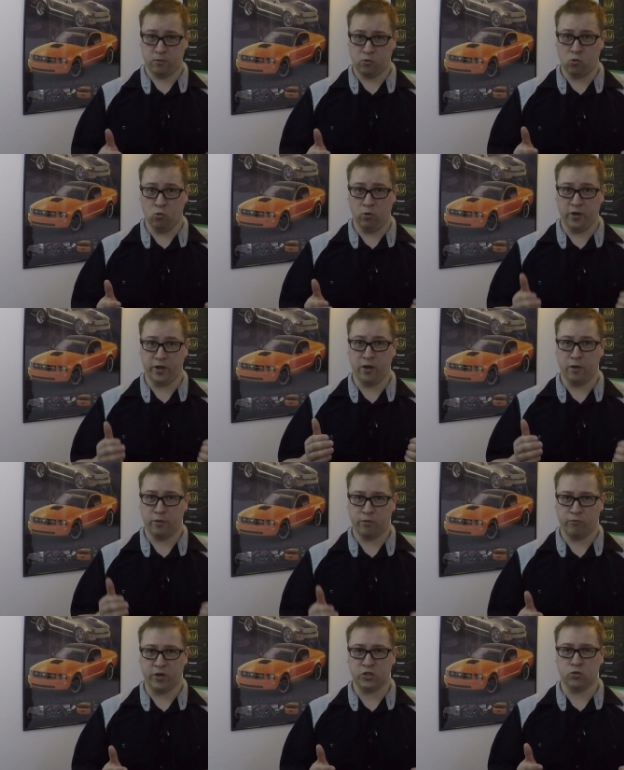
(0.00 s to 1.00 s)
cooling
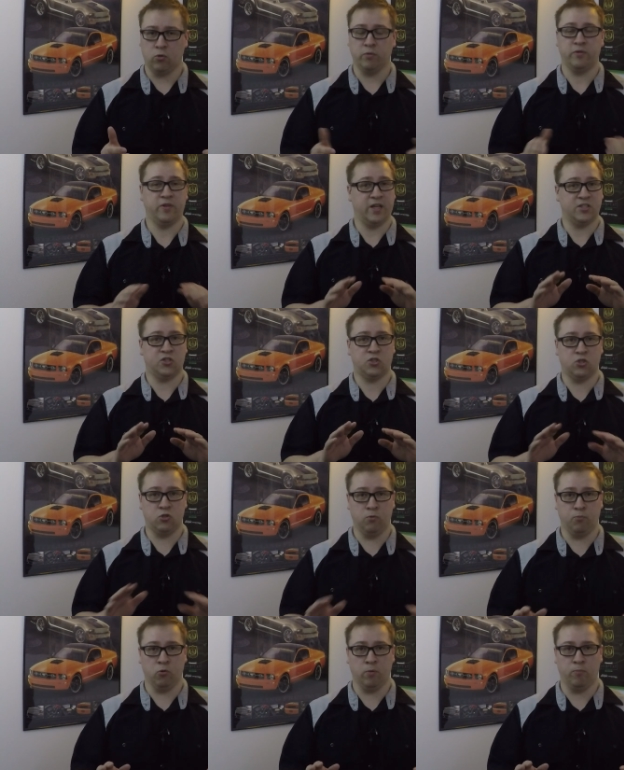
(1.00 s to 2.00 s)
threshold. That's
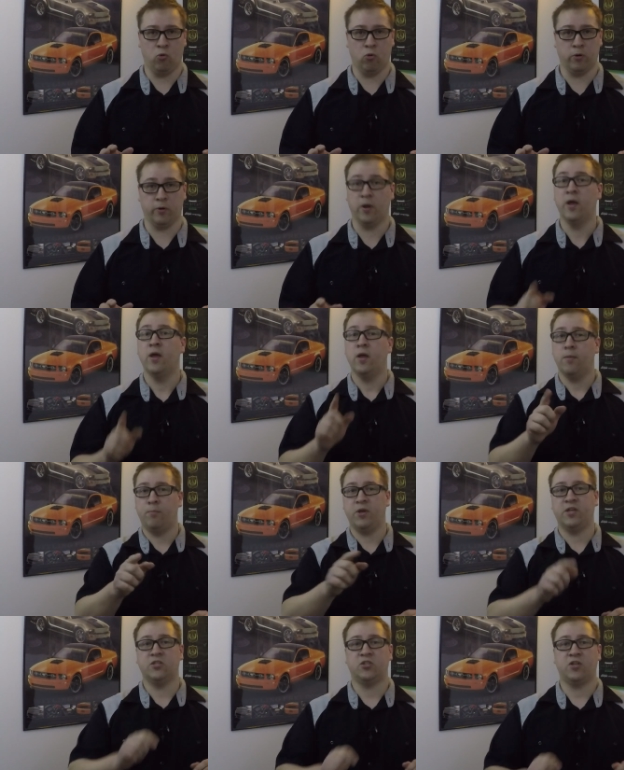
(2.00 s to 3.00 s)
super important.
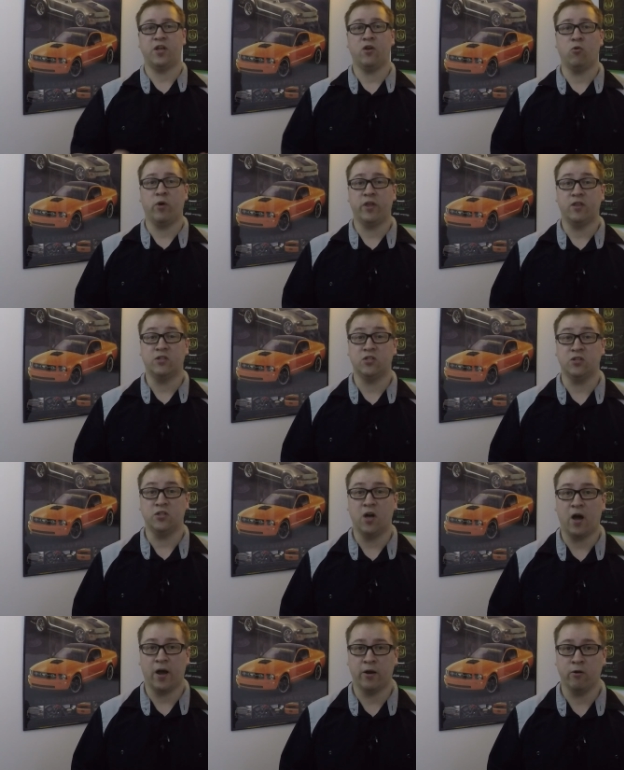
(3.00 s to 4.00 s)
Biggest takeaway of this
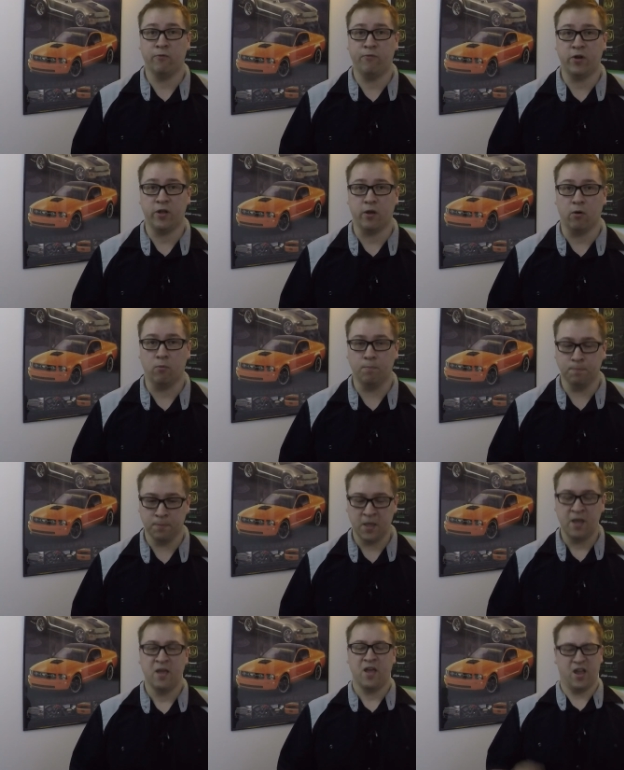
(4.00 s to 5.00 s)
entire video.
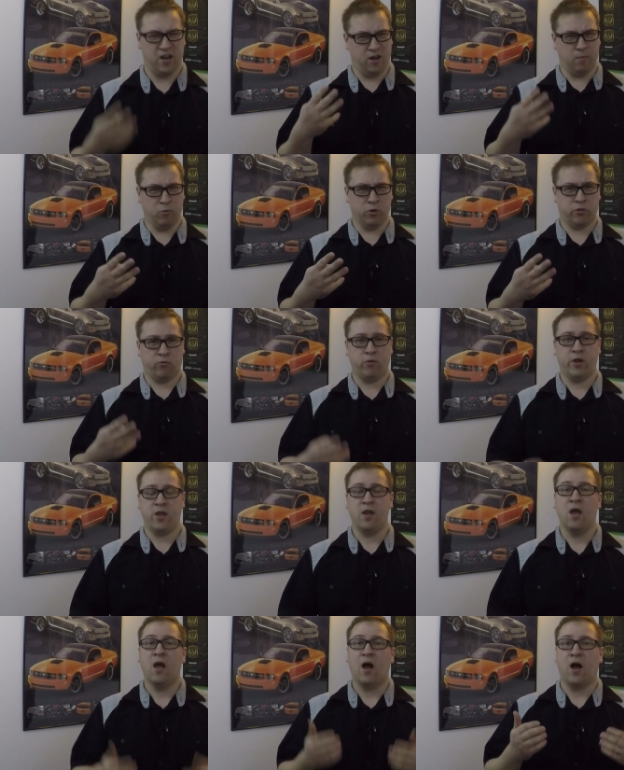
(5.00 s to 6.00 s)
And number
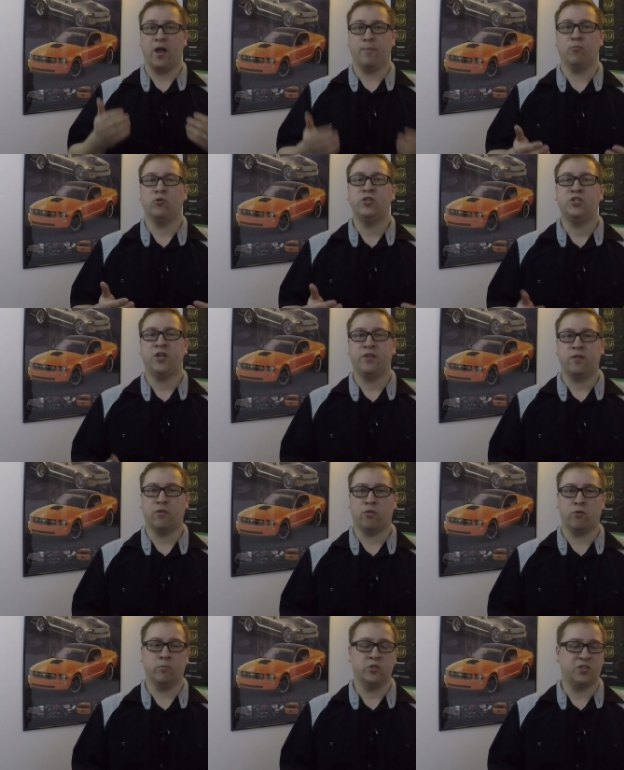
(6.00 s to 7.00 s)
three, I appreciate that
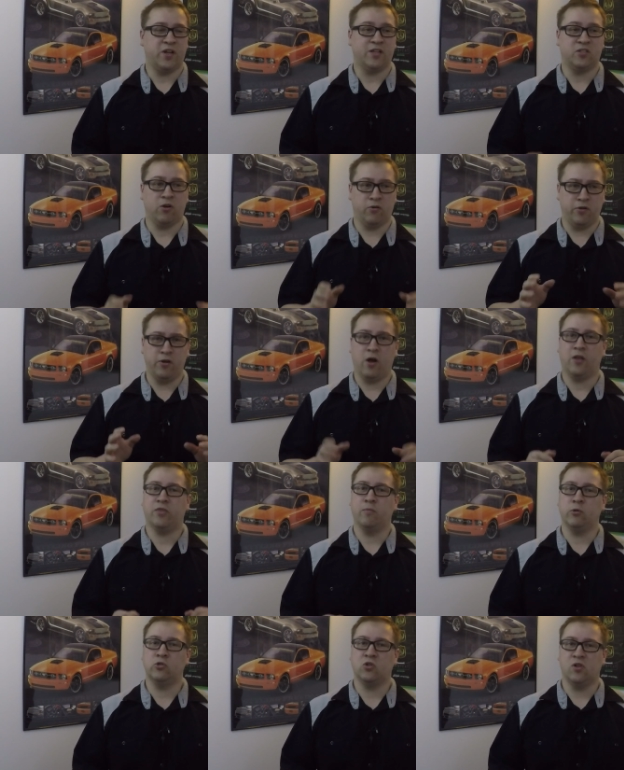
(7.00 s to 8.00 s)
thermostats are not
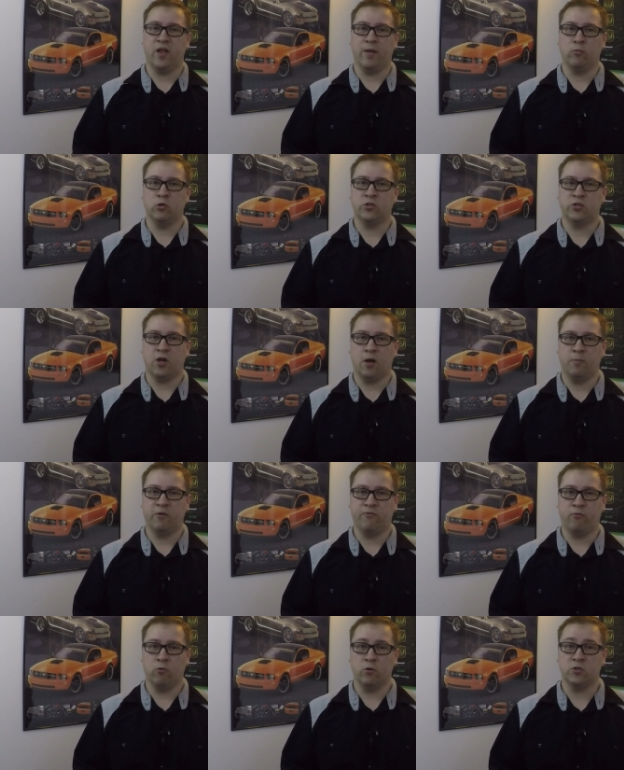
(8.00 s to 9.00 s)
the most glamorous
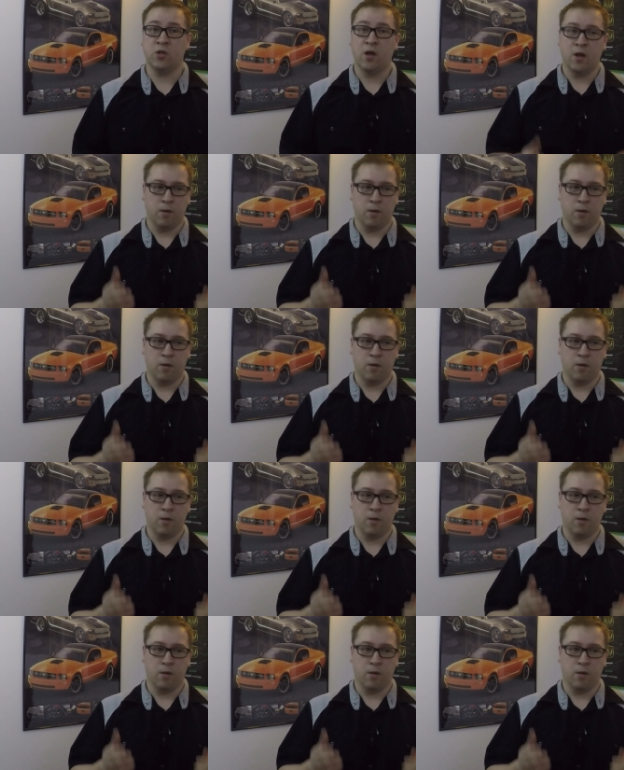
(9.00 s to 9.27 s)
topic for us,